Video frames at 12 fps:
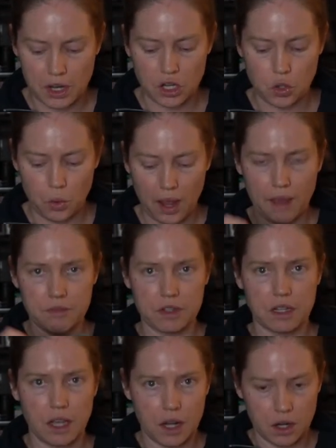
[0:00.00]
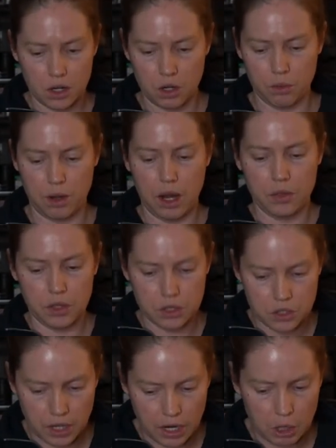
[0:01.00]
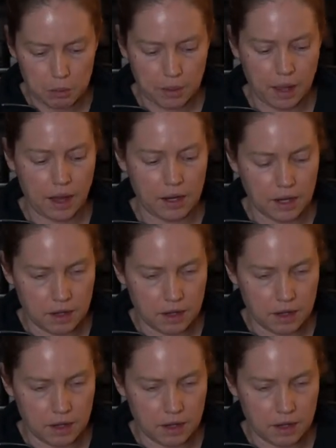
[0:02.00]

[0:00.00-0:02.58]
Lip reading: and you have to get it around the entire bag